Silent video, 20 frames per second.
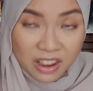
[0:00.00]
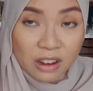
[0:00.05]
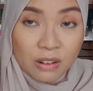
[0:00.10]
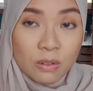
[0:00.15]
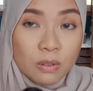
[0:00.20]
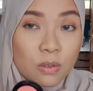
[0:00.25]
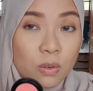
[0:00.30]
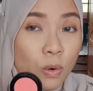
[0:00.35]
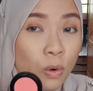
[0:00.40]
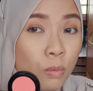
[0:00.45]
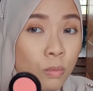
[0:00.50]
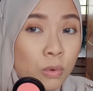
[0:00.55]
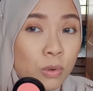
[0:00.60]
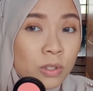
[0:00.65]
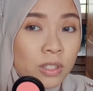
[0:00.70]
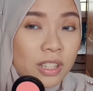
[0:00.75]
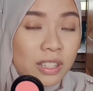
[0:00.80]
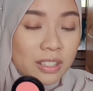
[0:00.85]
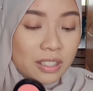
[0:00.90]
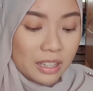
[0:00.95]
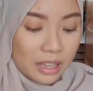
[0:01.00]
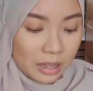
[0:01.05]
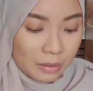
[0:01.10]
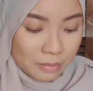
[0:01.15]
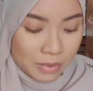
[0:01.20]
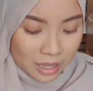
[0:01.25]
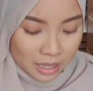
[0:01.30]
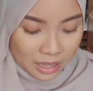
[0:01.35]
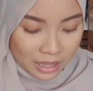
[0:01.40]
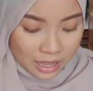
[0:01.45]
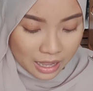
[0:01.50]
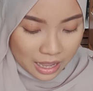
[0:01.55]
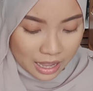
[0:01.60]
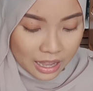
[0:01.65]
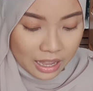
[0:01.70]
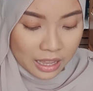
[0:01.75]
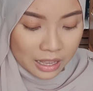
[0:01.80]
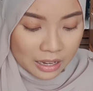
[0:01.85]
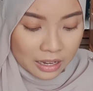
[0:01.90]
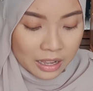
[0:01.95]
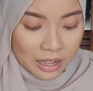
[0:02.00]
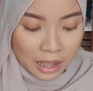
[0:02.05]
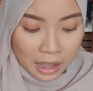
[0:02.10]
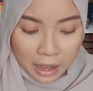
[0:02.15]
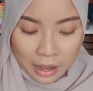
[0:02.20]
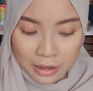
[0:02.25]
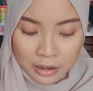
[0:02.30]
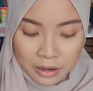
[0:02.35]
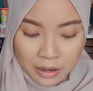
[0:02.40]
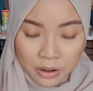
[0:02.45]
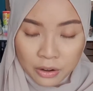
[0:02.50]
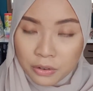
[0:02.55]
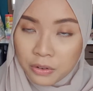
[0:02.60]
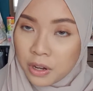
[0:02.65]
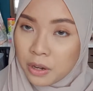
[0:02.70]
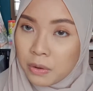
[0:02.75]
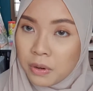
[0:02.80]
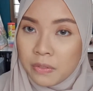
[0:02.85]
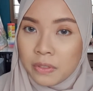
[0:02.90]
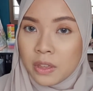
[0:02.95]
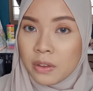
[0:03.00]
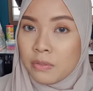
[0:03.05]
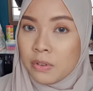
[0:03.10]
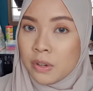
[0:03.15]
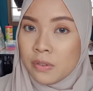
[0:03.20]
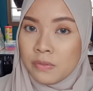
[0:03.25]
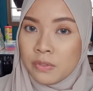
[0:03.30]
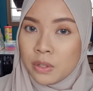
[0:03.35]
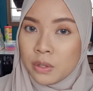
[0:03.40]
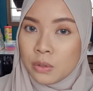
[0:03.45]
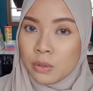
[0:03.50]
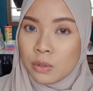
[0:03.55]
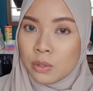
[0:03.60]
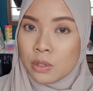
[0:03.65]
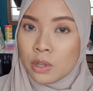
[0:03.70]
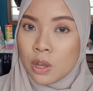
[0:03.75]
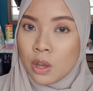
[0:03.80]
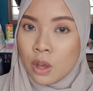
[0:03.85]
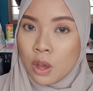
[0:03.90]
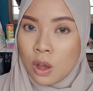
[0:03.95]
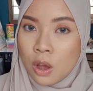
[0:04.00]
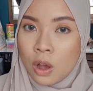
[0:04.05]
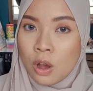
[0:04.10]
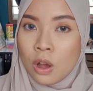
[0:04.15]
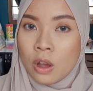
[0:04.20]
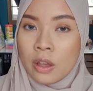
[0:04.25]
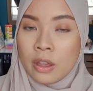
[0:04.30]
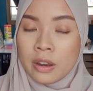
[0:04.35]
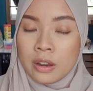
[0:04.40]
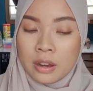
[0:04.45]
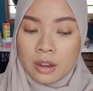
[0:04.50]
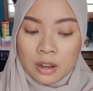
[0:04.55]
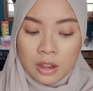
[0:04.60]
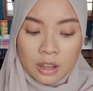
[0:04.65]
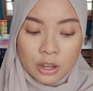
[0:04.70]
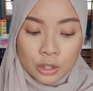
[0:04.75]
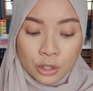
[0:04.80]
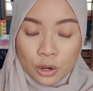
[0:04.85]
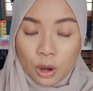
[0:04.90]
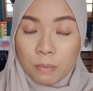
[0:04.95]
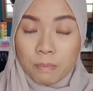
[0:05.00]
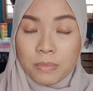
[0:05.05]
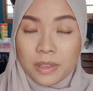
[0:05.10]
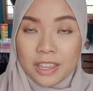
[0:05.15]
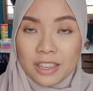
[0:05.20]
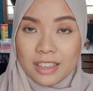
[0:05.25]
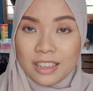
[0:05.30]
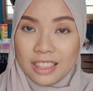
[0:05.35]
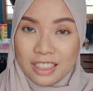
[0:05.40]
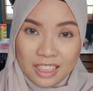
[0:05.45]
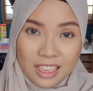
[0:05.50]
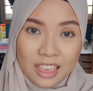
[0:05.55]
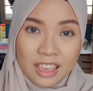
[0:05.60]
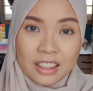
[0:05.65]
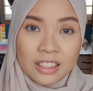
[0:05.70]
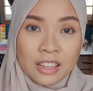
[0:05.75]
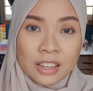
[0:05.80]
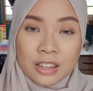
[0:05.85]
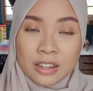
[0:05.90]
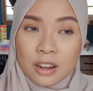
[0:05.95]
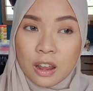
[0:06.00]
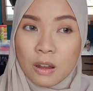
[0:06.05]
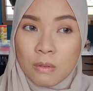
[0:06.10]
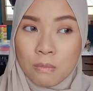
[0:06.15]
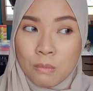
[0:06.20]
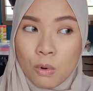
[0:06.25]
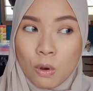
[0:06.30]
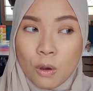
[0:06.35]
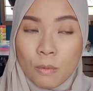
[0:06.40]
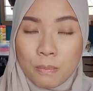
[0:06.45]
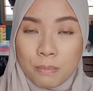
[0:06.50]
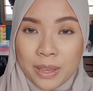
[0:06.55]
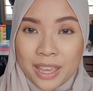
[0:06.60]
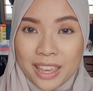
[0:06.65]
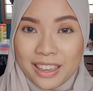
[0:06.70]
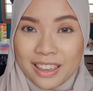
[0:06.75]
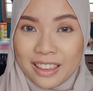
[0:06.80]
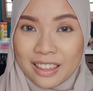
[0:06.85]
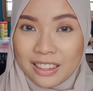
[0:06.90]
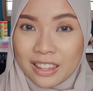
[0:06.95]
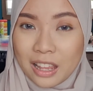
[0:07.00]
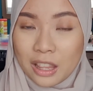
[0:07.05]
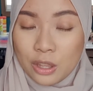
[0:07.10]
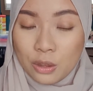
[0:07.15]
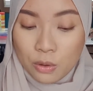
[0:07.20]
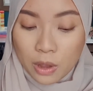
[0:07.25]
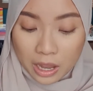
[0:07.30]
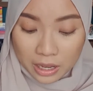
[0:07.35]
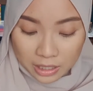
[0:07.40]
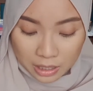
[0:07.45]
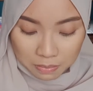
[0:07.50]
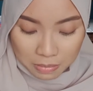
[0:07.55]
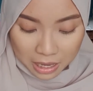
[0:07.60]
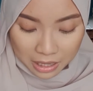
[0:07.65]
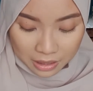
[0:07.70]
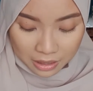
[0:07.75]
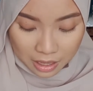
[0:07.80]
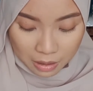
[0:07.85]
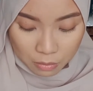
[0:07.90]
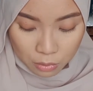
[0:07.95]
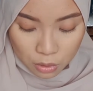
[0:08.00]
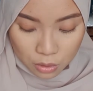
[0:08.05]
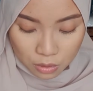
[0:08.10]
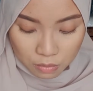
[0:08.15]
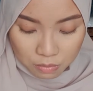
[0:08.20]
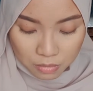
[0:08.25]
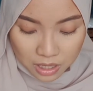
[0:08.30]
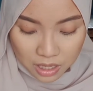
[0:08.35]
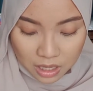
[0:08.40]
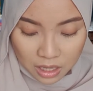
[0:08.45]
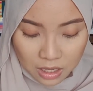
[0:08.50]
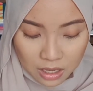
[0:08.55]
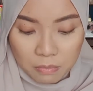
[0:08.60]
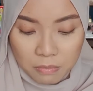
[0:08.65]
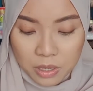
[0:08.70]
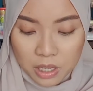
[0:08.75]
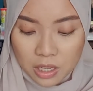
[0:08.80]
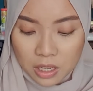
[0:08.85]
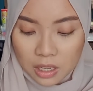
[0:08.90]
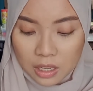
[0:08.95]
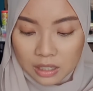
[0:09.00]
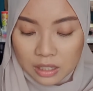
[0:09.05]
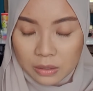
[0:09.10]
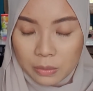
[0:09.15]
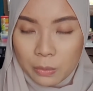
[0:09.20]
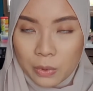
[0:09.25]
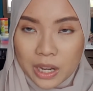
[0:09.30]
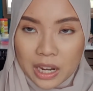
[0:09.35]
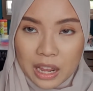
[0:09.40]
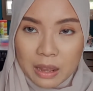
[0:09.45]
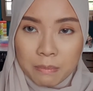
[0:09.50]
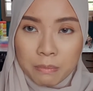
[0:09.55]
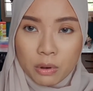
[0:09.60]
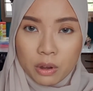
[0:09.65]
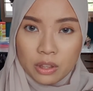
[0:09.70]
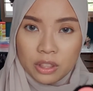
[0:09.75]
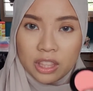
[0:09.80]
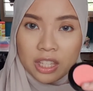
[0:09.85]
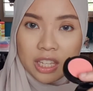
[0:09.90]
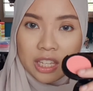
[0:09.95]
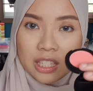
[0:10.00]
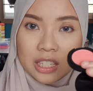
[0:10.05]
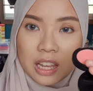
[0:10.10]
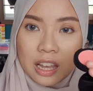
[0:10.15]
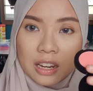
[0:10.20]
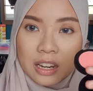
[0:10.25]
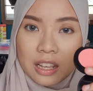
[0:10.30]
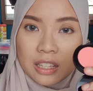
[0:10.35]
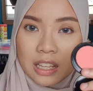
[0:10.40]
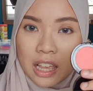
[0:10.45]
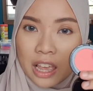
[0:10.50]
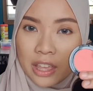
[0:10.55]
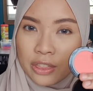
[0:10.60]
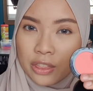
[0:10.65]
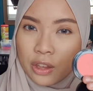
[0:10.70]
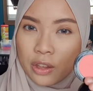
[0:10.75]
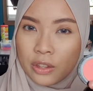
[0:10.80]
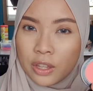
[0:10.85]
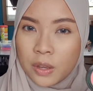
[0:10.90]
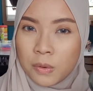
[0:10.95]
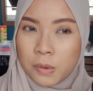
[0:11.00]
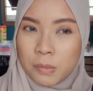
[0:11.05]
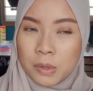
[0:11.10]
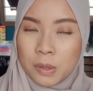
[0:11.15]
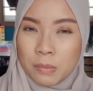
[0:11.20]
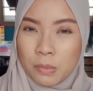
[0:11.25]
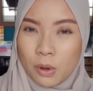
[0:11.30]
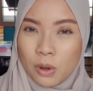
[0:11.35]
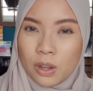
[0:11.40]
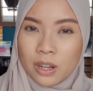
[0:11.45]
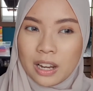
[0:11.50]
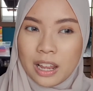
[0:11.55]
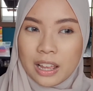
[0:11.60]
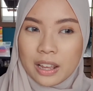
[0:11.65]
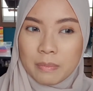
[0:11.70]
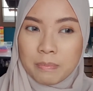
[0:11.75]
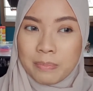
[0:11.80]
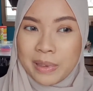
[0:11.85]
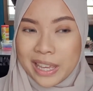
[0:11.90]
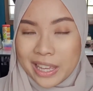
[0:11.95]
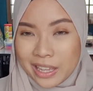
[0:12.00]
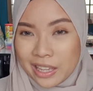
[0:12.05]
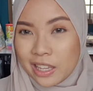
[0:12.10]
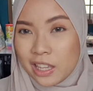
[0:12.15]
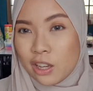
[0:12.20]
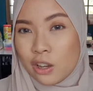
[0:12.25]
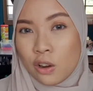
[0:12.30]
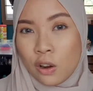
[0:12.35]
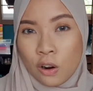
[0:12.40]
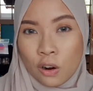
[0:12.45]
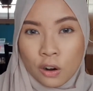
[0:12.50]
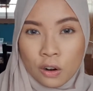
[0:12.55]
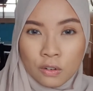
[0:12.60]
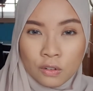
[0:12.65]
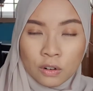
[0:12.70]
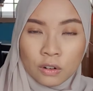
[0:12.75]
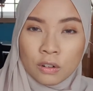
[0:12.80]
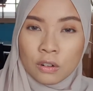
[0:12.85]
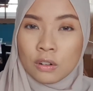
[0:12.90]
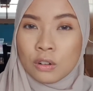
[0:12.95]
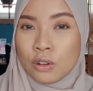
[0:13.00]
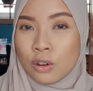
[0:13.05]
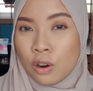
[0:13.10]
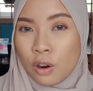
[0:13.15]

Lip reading: look almost the same. And I agree with the reviews on Shopee. They turn out more pink than you expect them to be, because when I bought these colors, I thought they would be more like pinky coral